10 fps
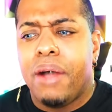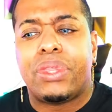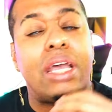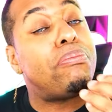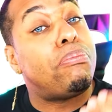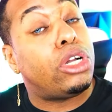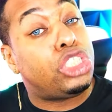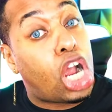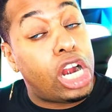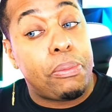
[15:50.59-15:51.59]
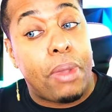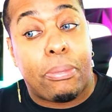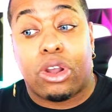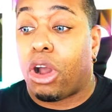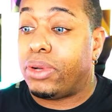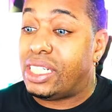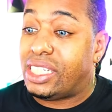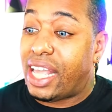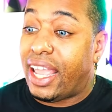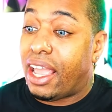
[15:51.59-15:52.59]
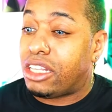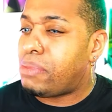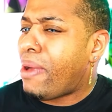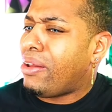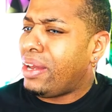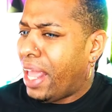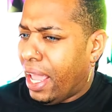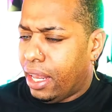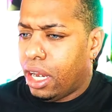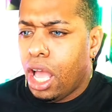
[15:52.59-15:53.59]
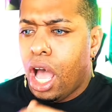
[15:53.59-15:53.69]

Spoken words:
that majority of people are going to say it's about an 8.